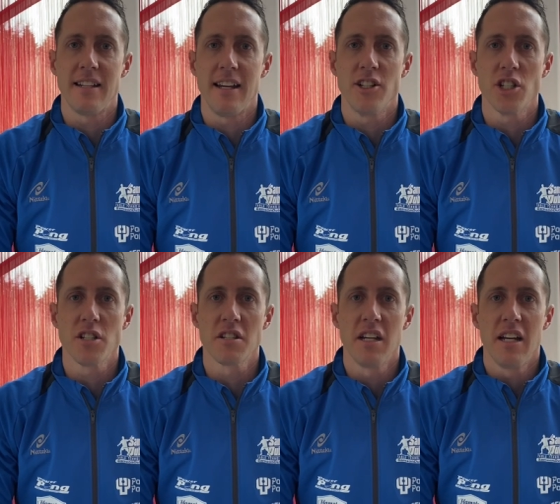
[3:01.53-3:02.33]
and
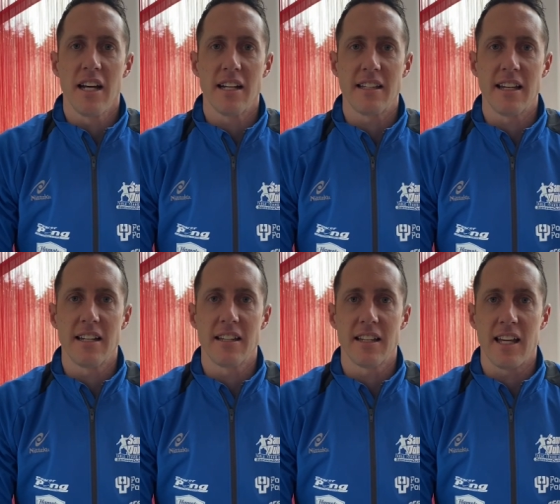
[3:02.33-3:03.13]
edges at the end
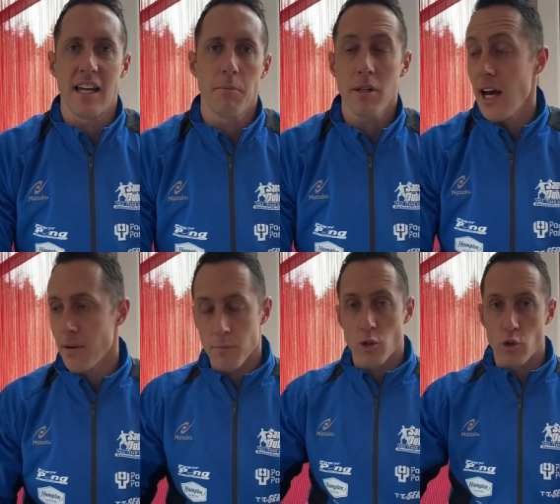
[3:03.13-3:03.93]
of the game, yeah,
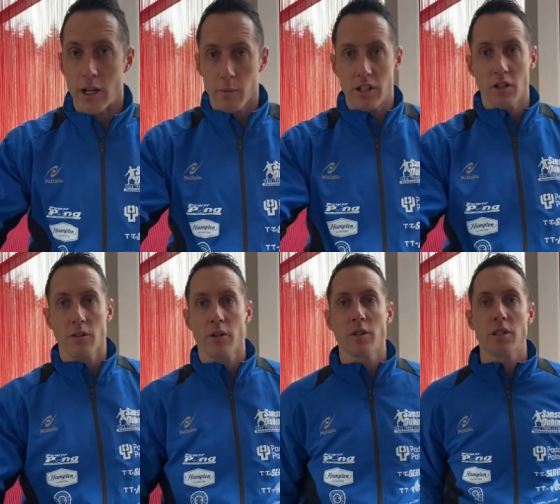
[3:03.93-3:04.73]
try to return
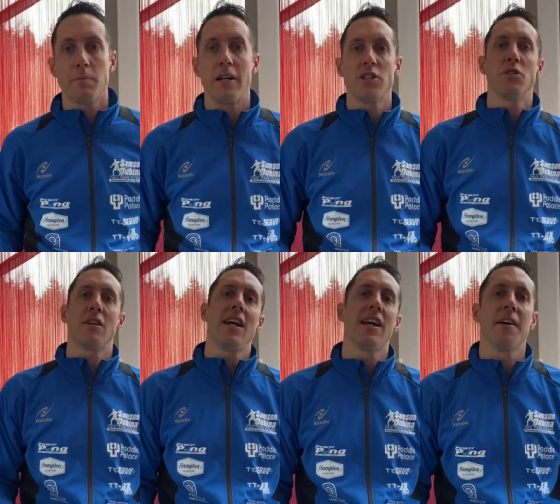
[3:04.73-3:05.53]
those as best you
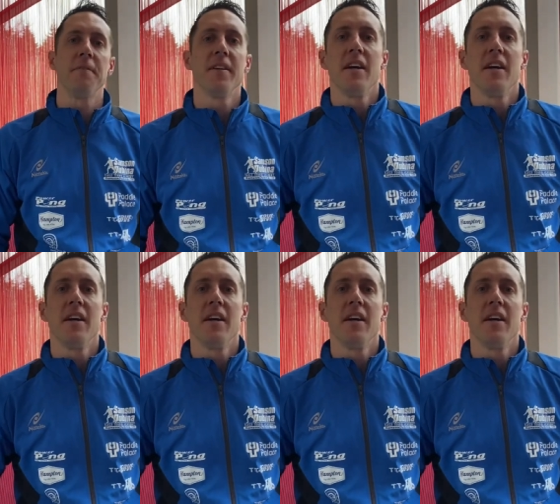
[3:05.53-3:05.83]
can,